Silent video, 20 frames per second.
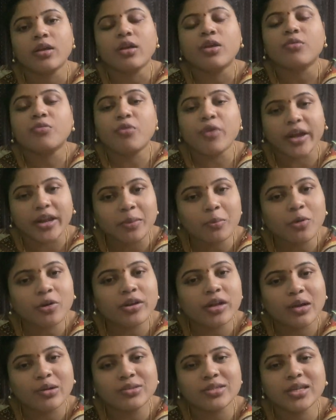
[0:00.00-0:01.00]
For any more
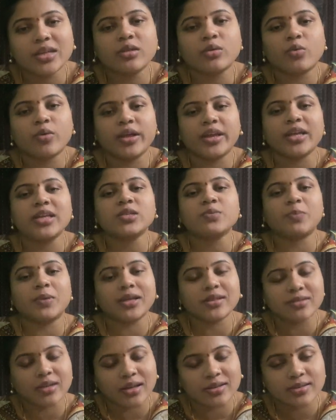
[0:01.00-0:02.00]
doubts and queries,
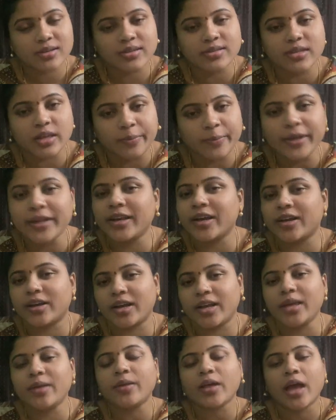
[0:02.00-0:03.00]
please ask us
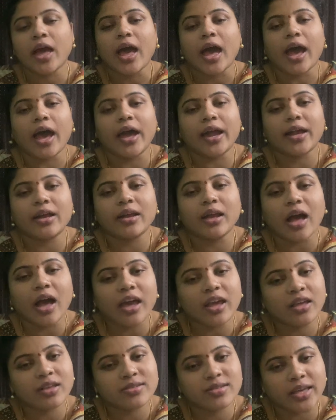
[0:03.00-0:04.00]
immediately. And
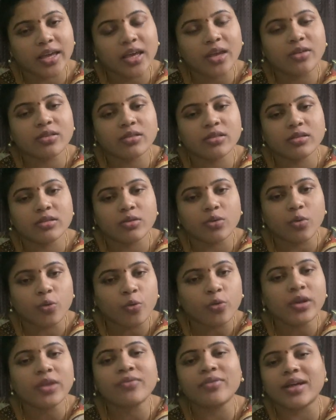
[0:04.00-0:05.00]
I say
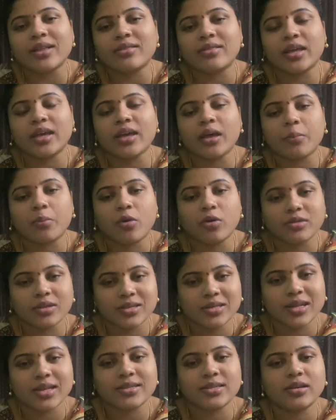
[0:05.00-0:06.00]
only one thing about
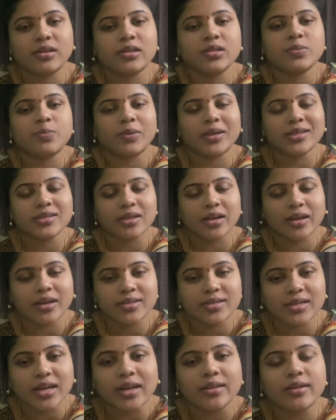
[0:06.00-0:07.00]
this lesson is, please
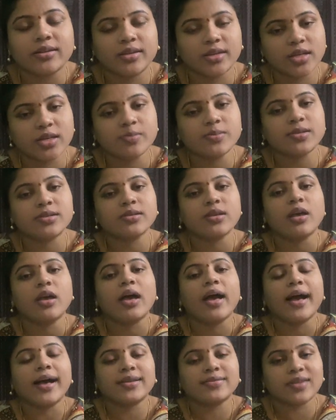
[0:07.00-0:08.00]
understand the terms
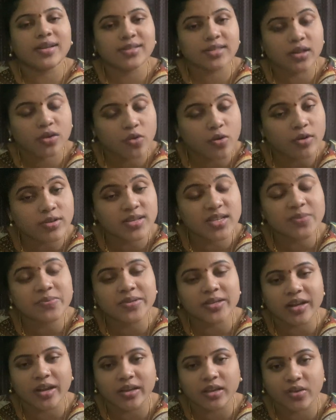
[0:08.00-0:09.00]
as well as the concepts
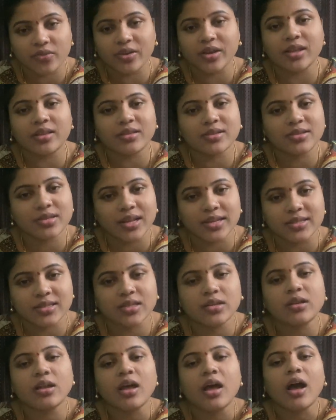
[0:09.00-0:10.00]
that are given in this
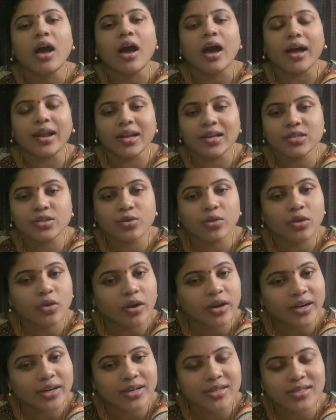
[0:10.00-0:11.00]
lesson. Unless you will
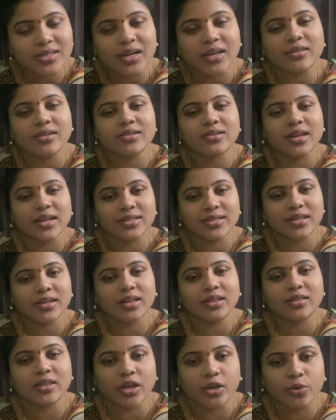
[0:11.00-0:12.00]
not understand this lesson
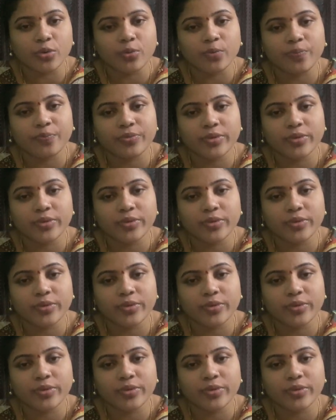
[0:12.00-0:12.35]
in thorough.